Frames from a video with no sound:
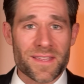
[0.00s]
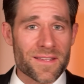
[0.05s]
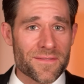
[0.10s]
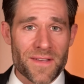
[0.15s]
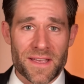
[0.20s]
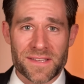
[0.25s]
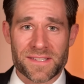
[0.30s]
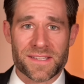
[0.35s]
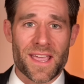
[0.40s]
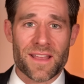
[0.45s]
the
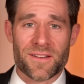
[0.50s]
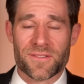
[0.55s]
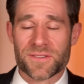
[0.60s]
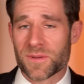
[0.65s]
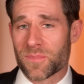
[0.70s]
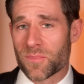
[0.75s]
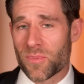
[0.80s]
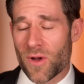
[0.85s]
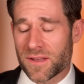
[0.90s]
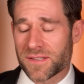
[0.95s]

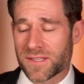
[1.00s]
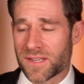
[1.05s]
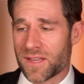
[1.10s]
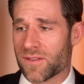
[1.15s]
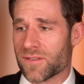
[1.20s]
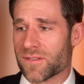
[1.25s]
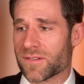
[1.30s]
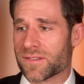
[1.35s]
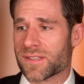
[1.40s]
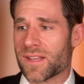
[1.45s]
investigators and
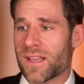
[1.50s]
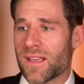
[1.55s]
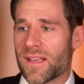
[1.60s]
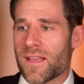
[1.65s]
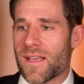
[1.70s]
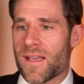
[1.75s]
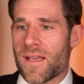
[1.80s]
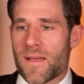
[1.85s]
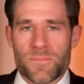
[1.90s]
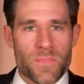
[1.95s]
prosecutors.
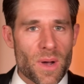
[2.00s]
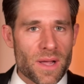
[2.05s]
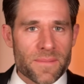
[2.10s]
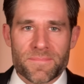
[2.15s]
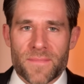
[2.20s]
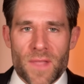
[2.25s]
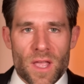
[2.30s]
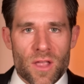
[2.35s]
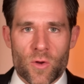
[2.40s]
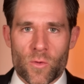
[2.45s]

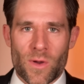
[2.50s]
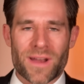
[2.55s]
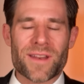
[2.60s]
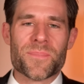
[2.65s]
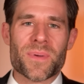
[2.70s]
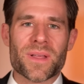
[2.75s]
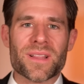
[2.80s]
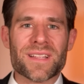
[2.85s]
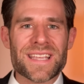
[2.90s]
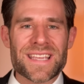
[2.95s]
But
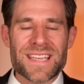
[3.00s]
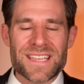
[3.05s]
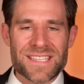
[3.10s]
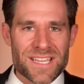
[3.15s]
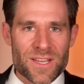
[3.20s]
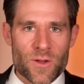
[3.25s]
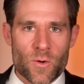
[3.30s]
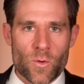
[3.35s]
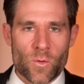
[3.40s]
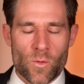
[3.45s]
credibility
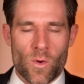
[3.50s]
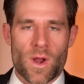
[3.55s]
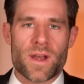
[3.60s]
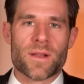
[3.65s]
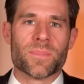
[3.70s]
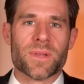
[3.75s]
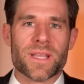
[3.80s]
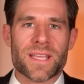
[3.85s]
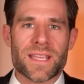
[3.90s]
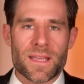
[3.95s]
is
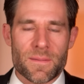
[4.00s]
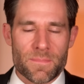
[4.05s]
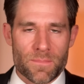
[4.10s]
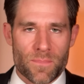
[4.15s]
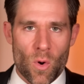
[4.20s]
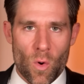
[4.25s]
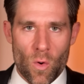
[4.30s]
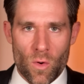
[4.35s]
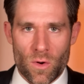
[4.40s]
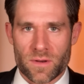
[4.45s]
incredibly
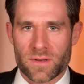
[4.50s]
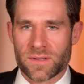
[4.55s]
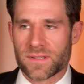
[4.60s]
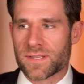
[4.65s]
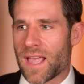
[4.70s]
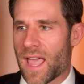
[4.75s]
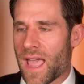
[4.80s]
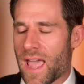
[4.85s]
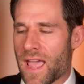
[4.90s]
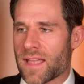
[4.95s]

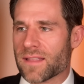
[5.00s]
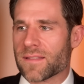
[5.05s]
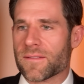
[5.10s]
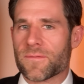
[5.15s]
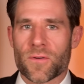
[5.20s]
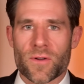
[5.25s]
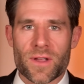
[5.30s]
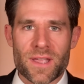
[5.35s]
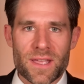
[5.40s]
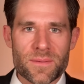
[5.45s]
important, and
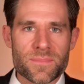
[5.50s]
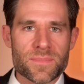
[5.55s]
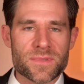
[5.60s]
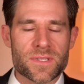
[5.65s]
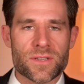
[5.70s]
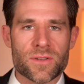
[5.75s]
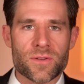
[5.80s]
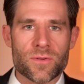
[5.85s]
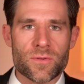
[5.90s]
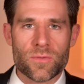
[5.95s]
for him
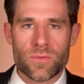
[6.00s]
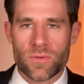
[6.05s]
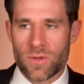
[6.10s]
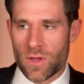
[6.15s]
to